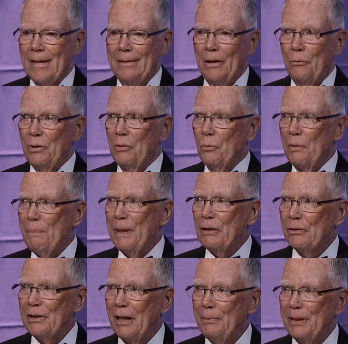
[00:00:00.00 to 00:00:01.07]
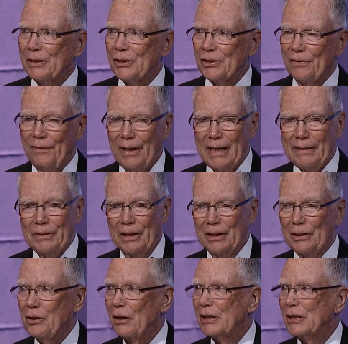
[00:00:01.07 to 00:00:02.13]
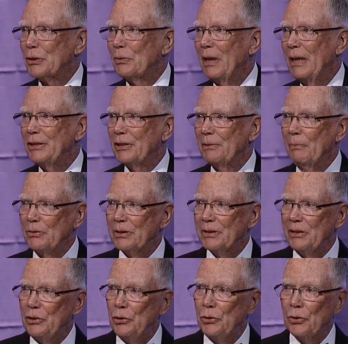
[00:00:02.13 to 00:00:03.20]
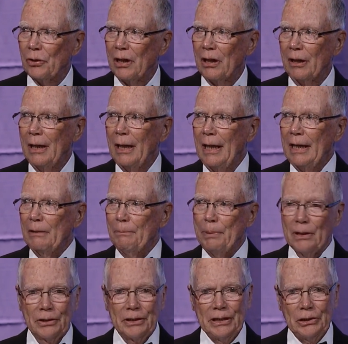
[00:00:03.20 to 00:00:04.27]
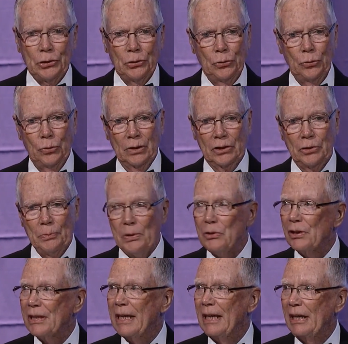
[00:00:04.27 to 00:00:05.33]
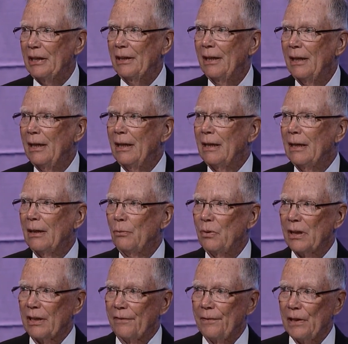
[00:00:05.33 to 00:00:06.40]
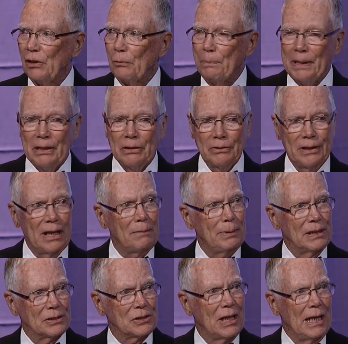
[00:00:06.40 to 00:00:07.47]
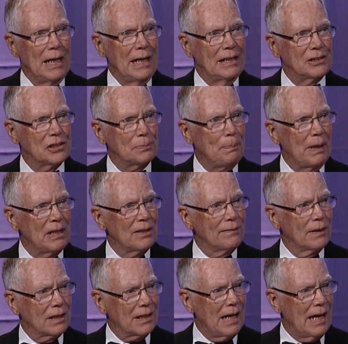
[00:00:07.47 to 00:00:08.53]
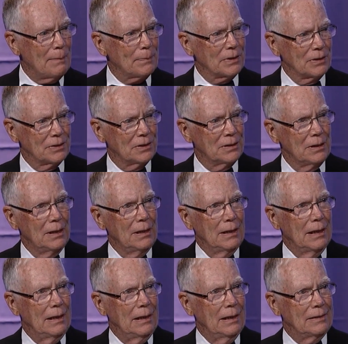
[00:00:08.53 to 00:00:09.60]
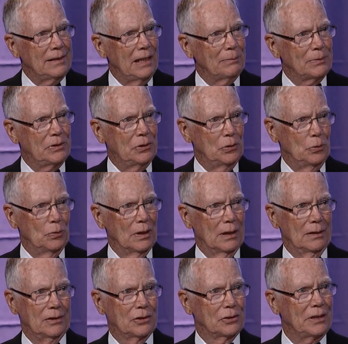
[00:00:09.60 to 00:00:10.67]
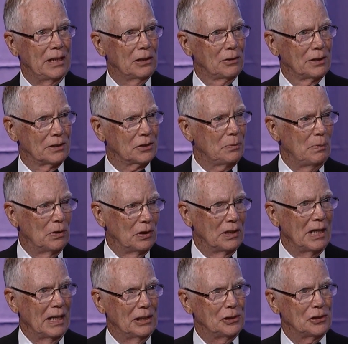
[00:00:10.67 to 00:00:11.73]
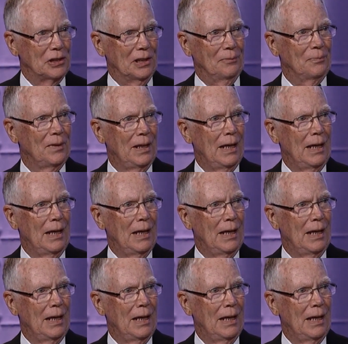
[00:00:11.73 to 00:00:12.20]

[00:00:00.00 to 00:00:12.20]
Now, we POWs survived our incarceration mostly due to our ability to communicate with our fellow POWs in spite of our captors' attempt to curtail this communication.